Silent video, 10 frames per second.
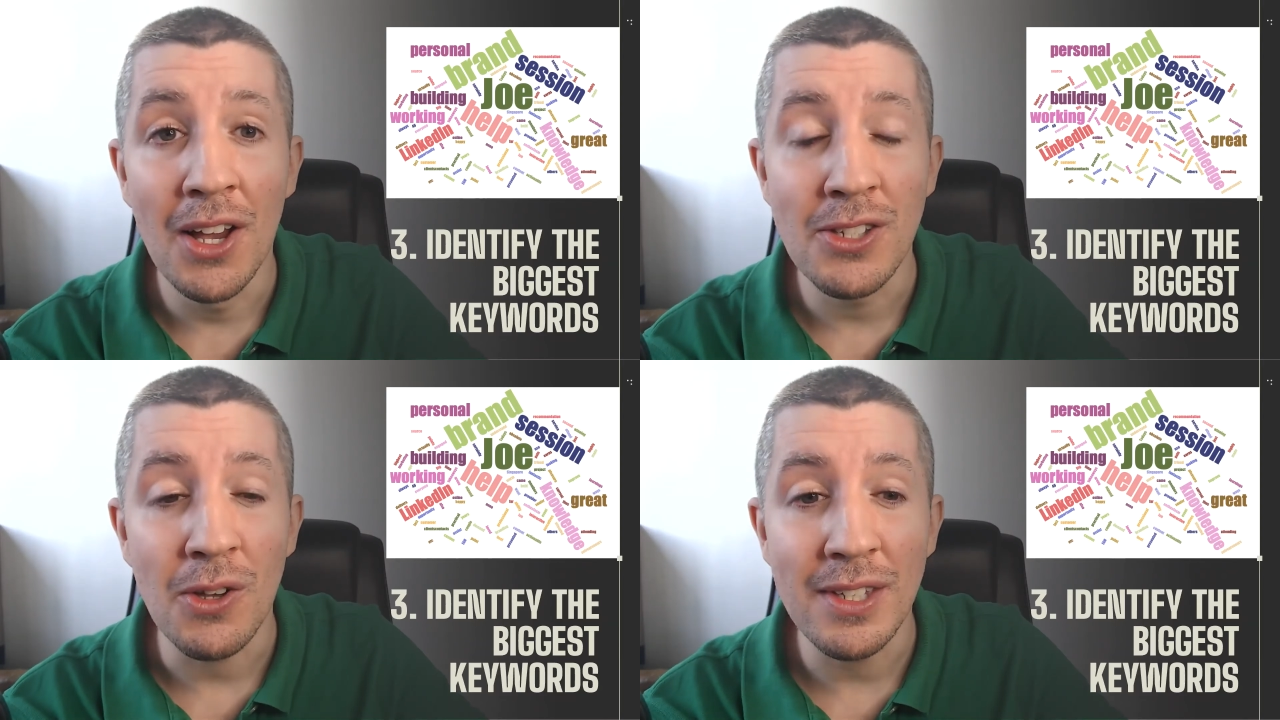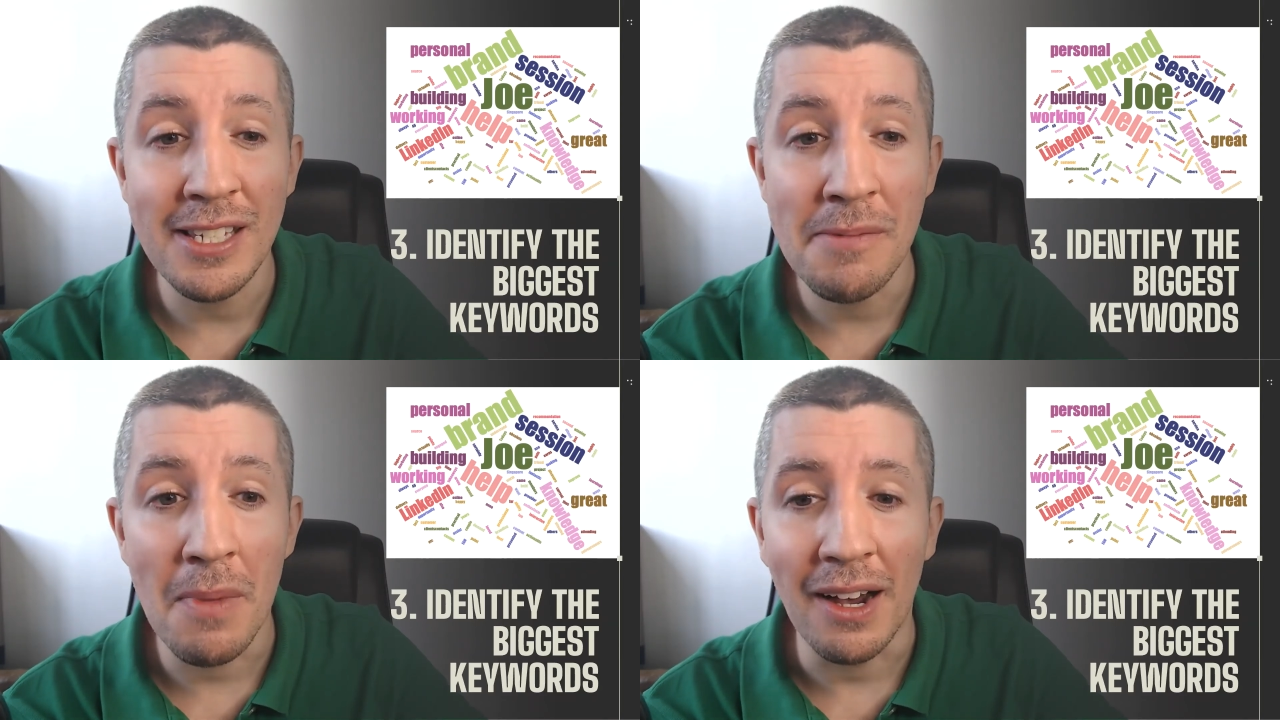So this
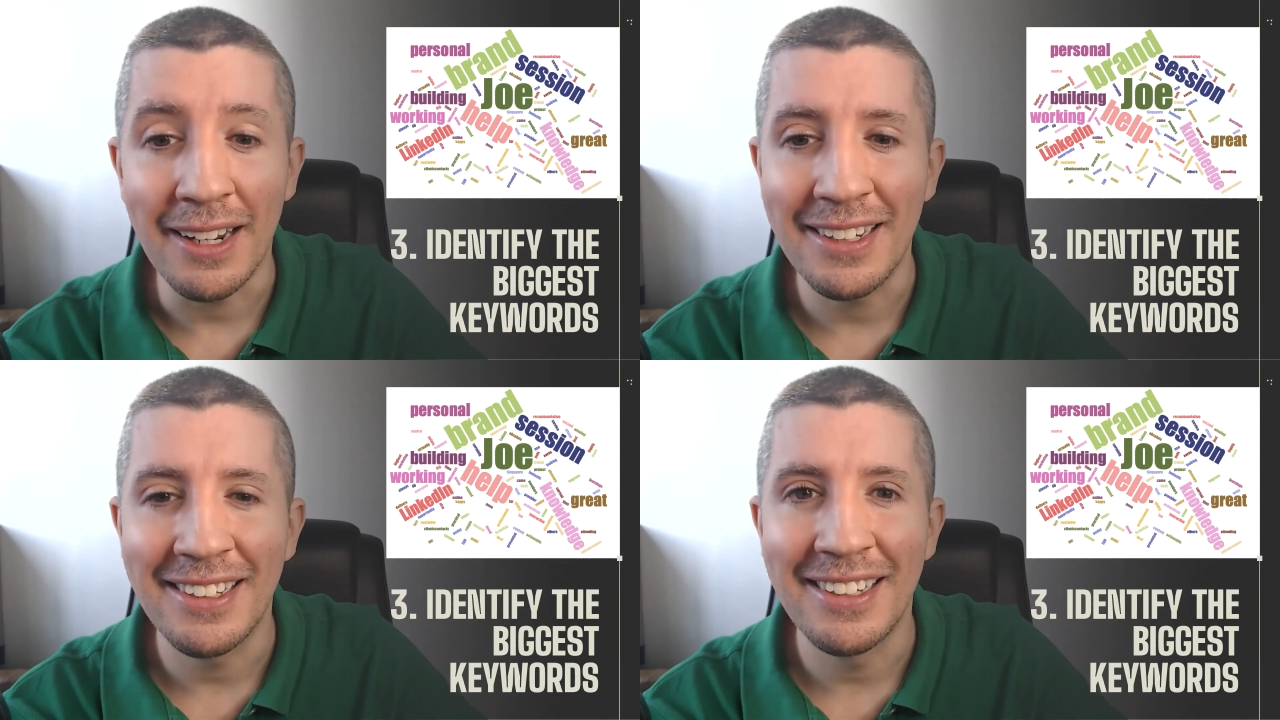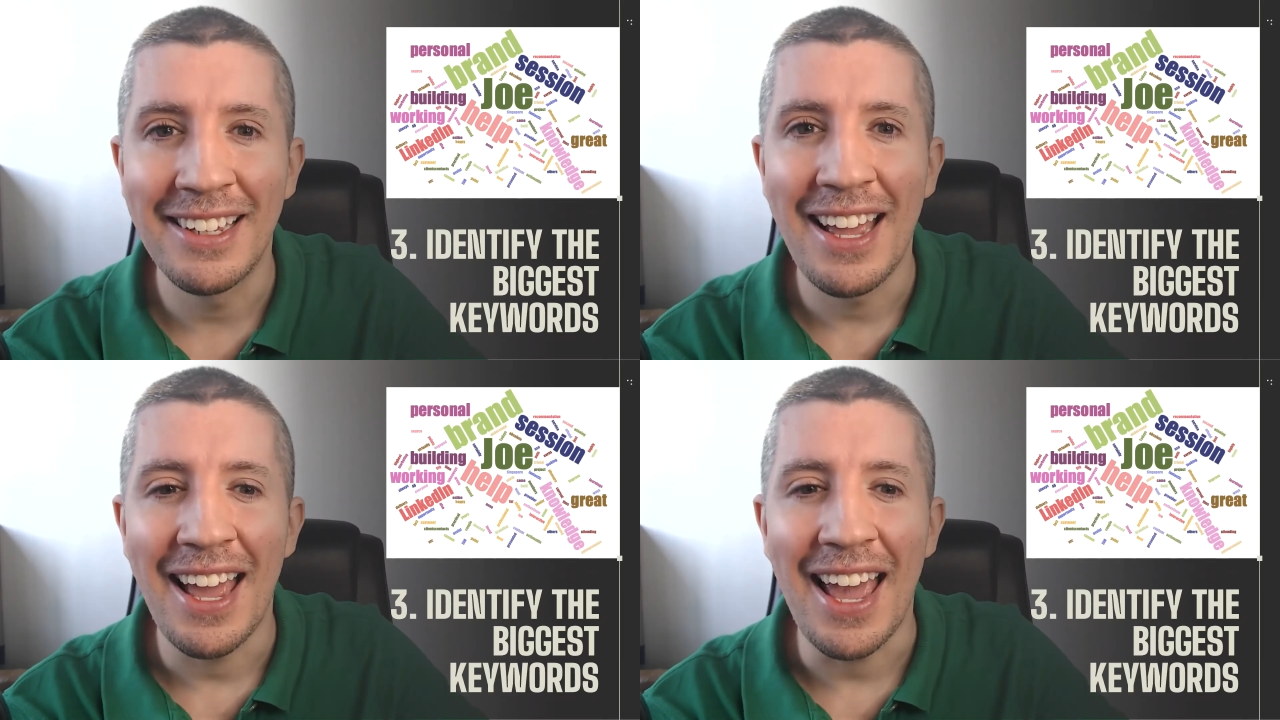is mine.
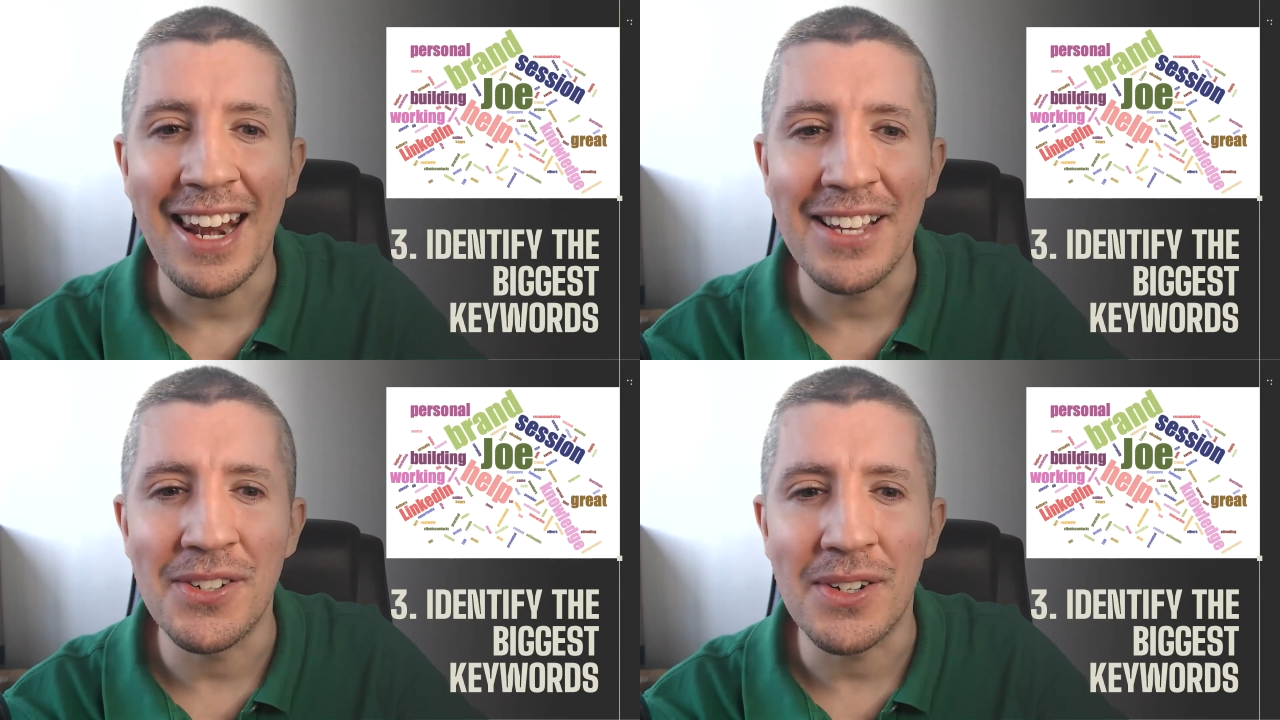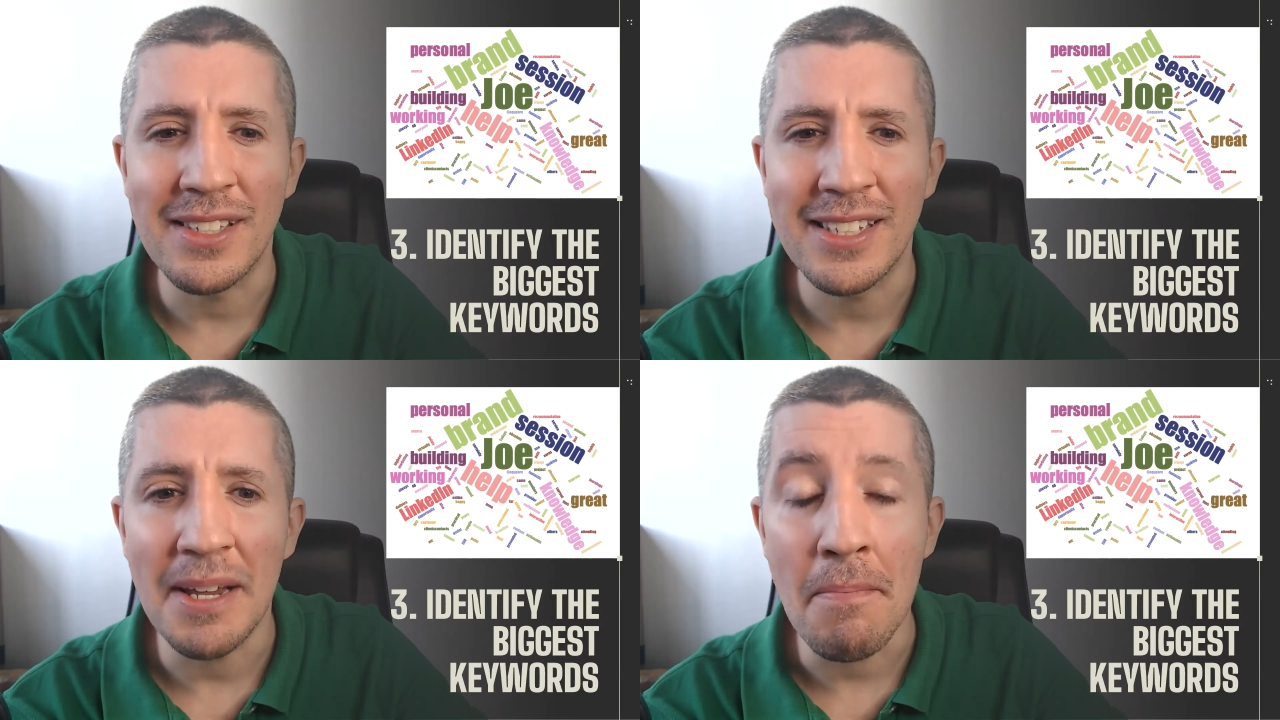And as you can see,